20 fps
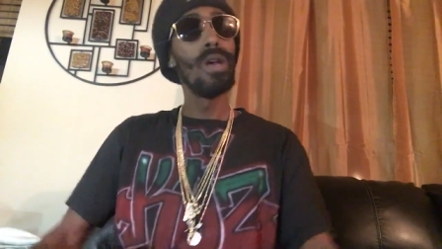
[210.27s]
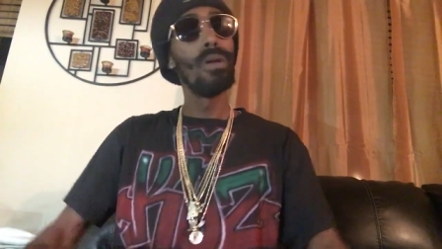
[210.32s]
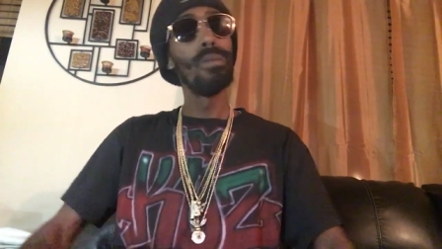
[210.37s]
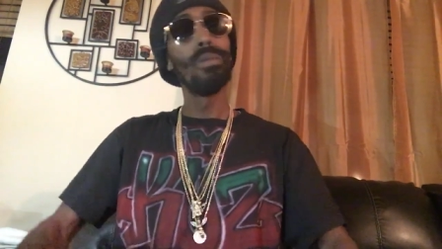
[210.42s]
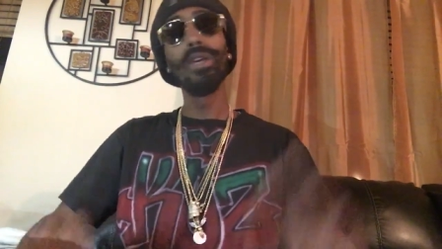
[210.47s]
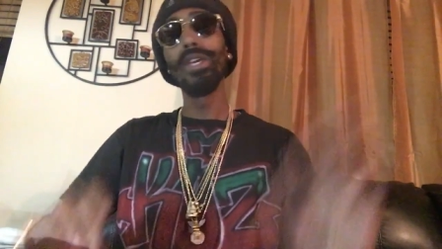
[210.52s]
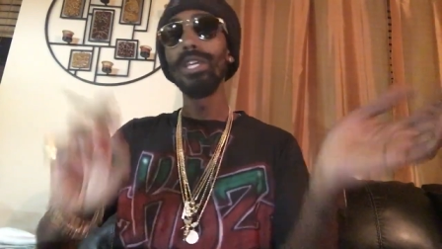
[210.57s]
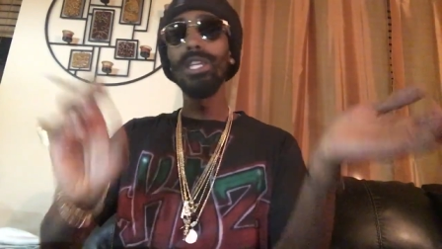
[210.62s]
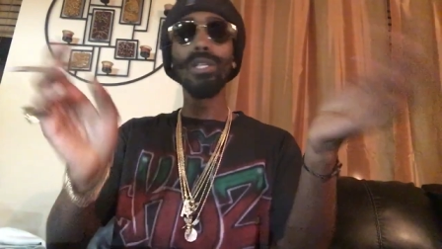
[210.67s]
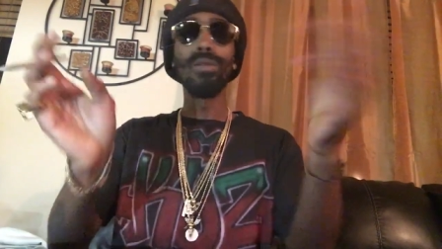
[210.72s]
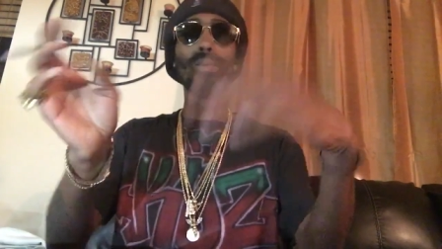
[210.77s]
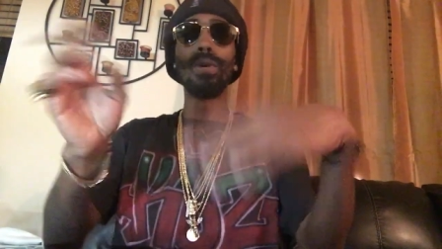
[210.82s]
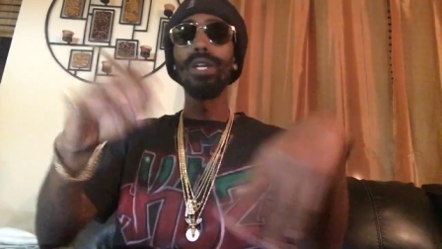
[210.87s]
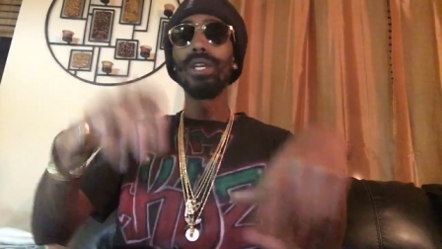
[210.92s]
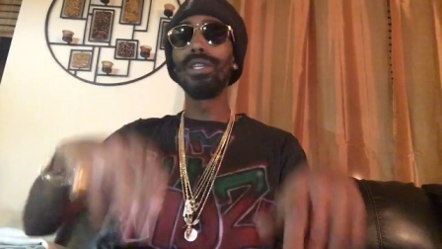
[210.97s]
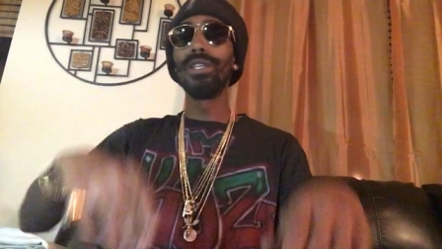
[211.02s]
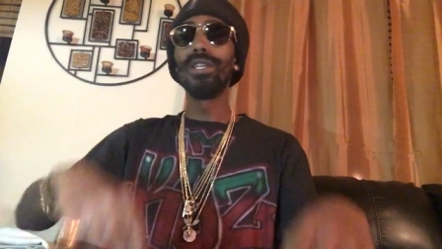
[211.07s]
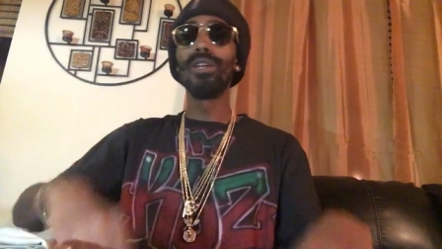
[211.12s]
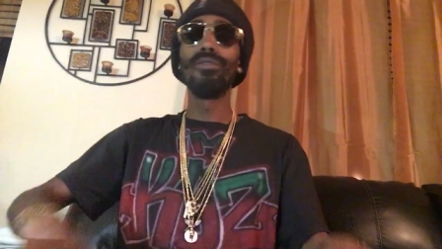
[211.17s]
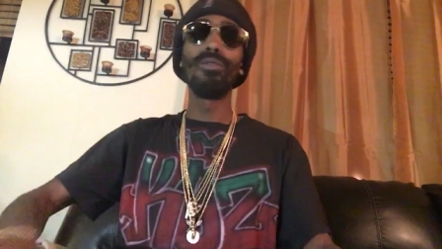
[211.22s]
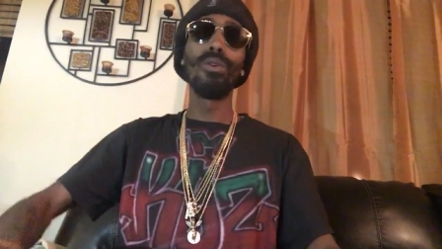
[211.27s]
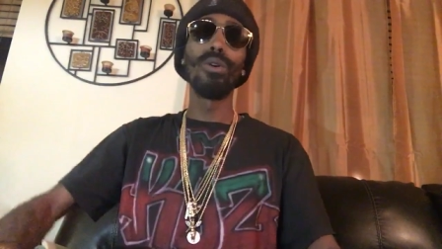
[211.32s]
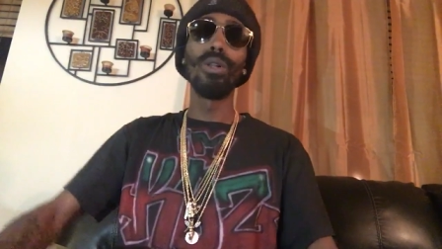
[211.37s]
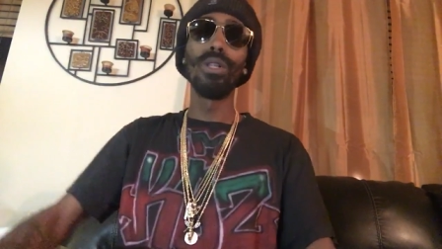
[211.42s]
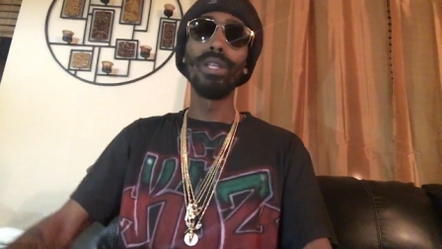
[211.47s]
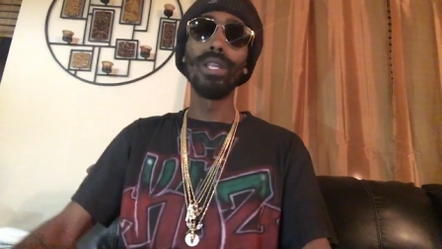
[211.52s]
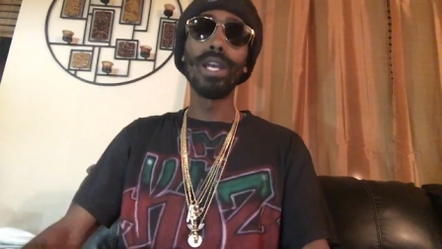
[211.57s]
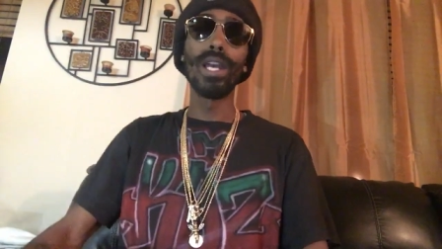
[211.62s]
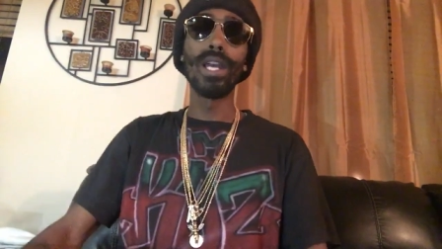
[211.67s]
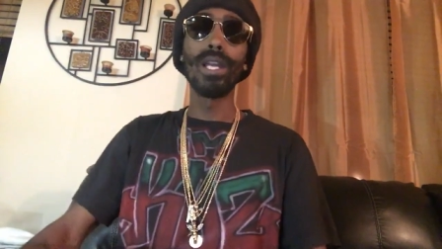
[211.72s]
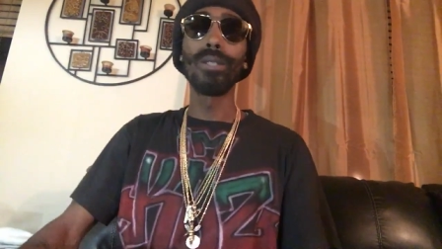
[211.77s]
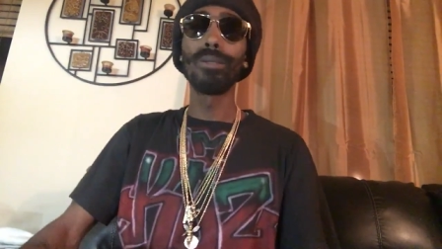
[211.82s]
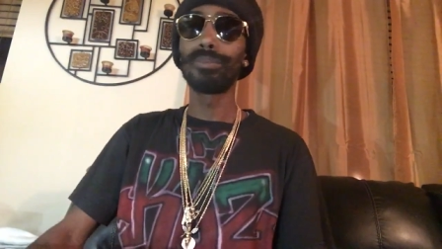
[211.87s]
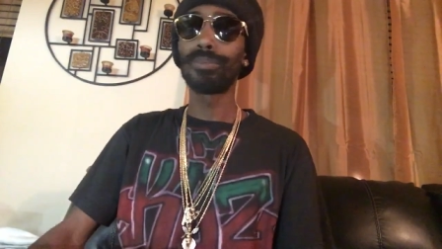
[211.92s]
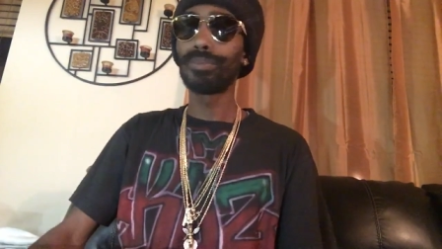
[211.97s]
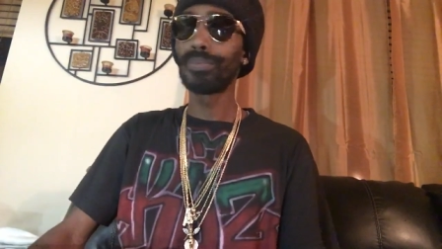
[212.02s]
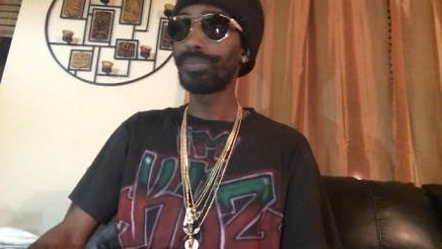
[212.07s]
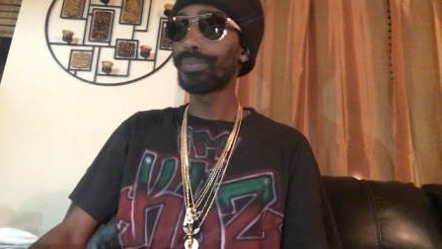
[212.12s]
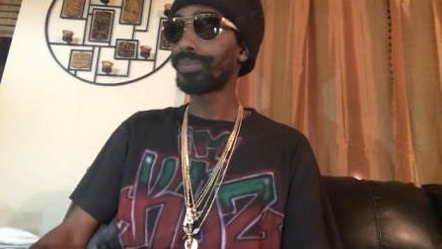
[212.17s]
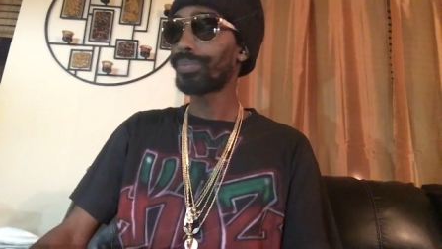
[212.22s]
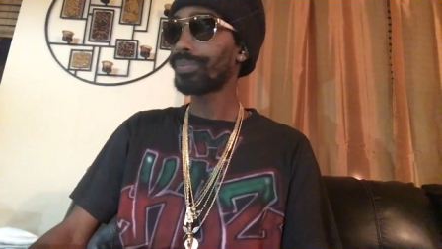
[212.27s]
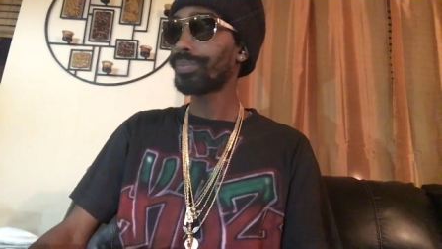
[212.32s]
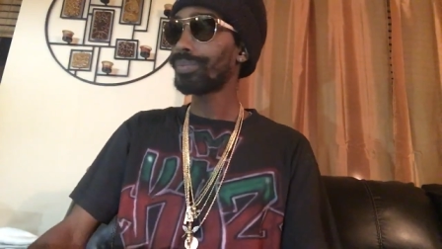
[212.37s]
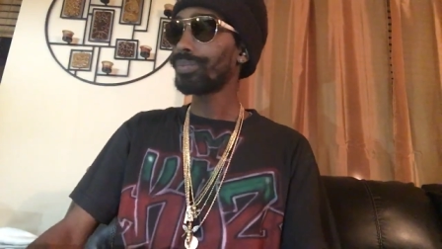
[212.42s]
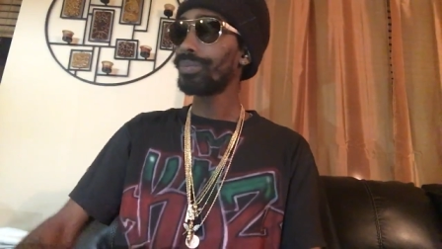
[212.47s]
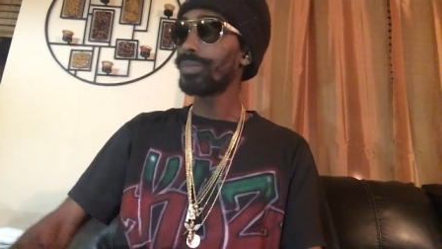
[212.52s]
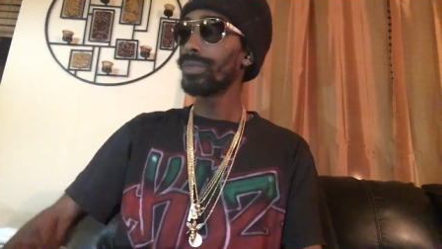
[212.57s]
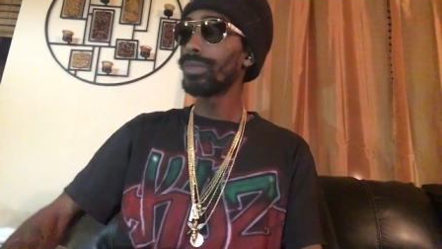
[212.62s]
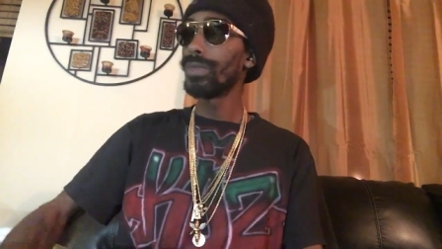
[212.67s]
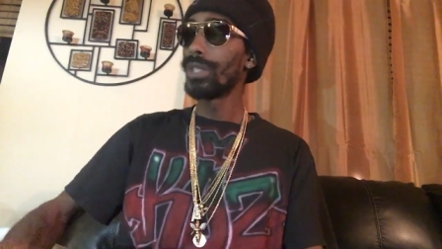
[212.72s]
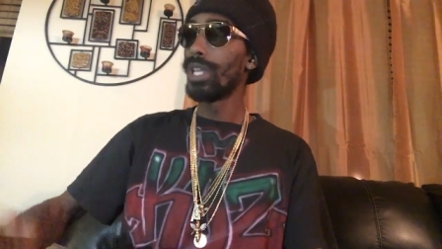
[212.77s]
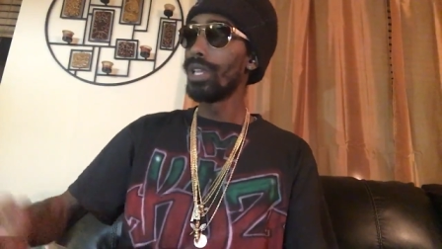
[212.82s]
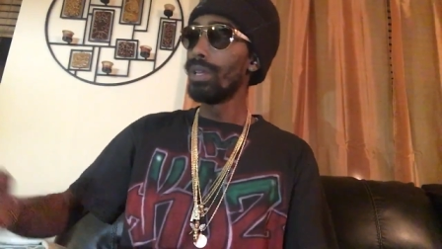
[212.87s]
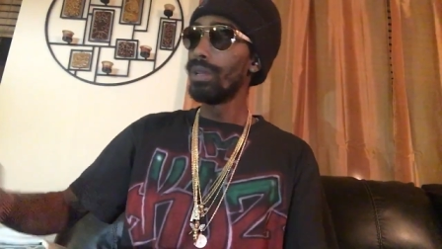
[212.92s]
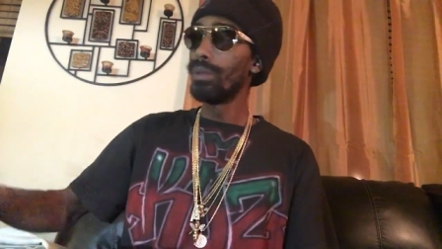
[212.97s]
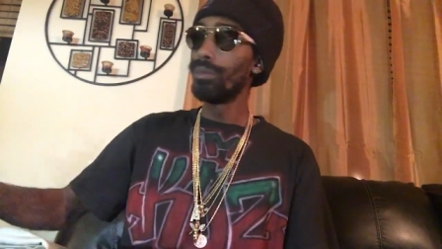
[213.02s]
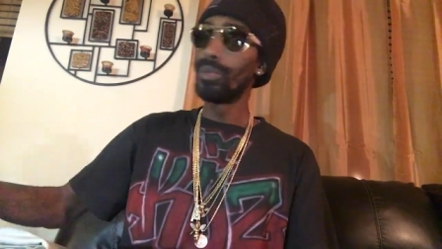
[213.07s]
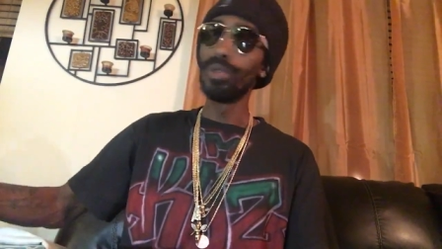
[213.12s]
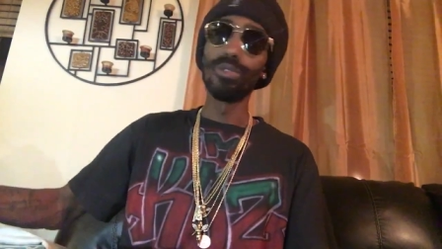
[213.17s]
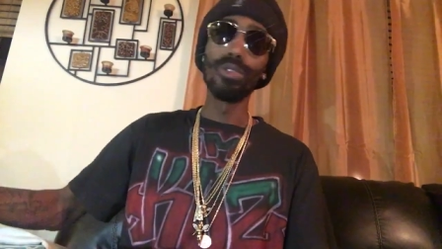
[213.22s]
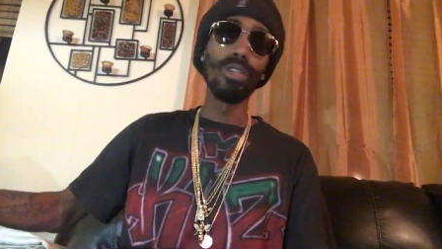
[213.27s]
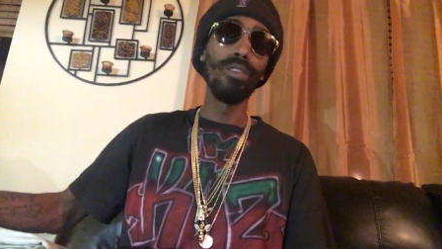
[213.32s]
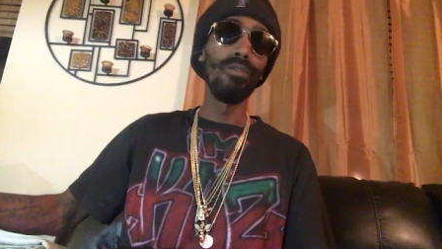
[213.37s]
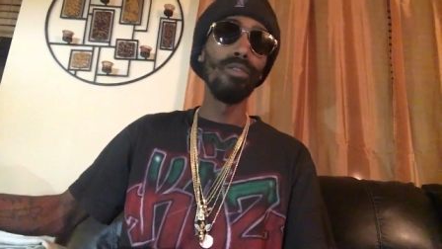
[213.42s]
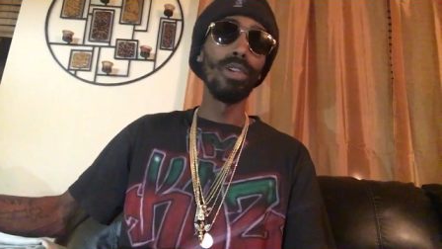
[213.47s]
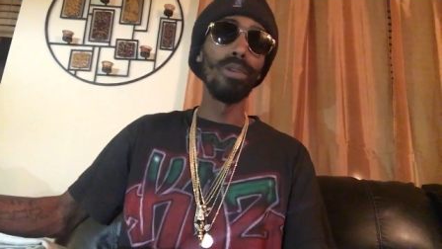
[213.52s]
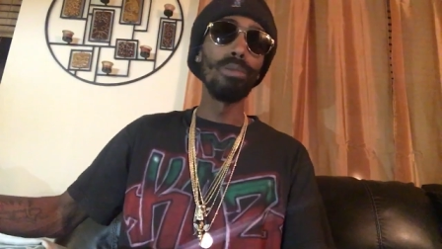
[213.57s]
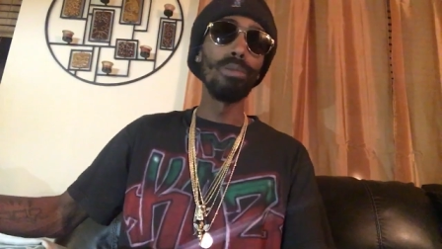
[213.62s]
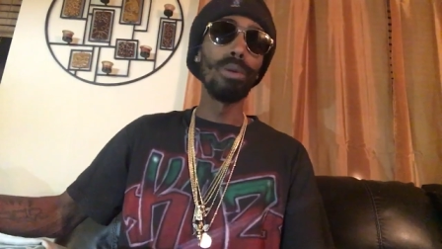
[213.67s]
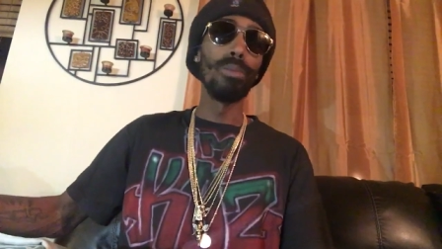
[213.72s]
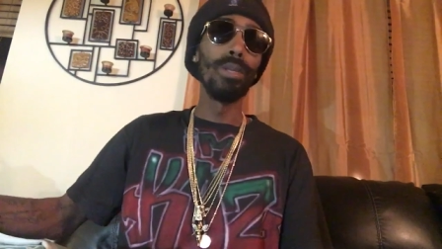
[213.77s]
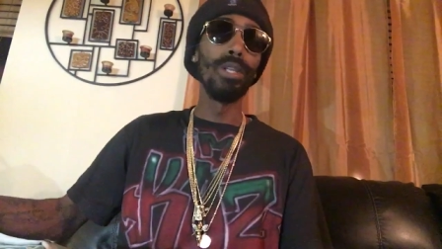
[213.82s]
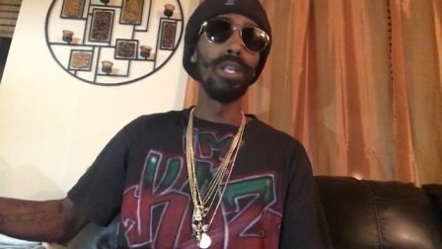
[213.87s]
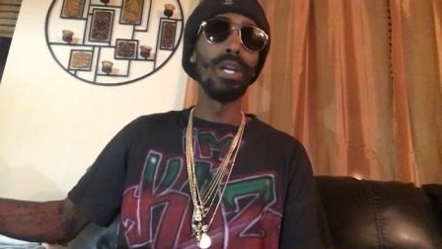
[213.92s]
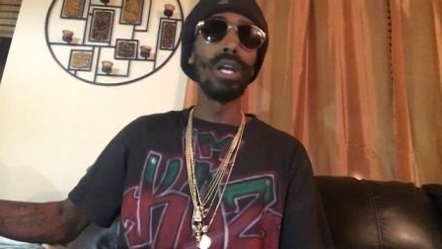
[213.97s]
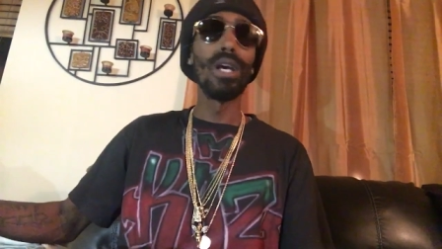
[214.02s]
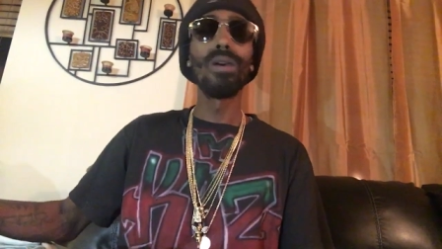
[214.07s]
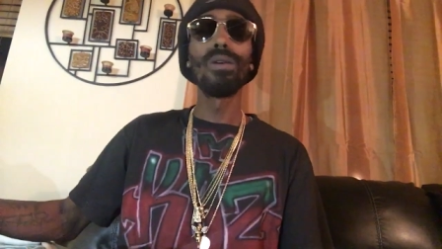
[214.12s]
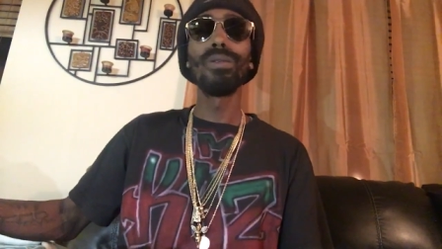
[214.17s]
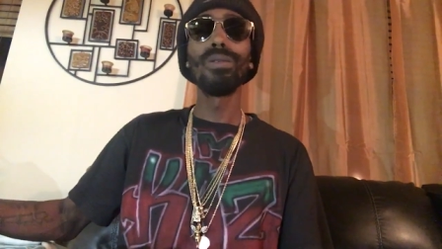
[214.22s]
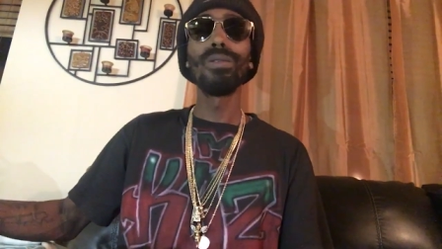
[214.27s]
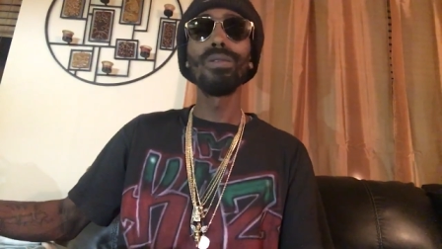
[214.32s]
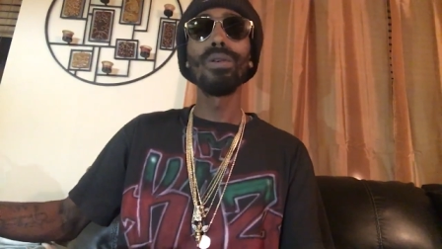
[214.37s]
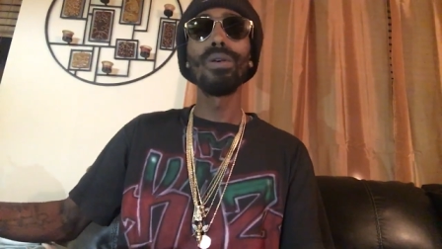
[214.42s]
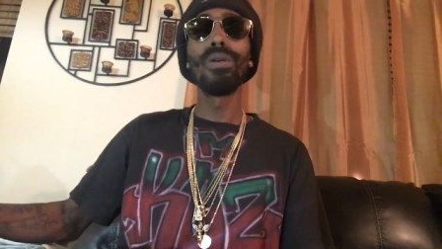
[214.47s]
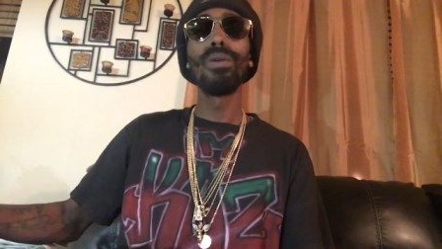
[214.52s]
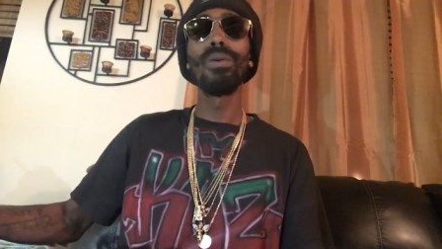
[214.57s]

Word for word: But anyway, enough of all that. Broski fam up in the house.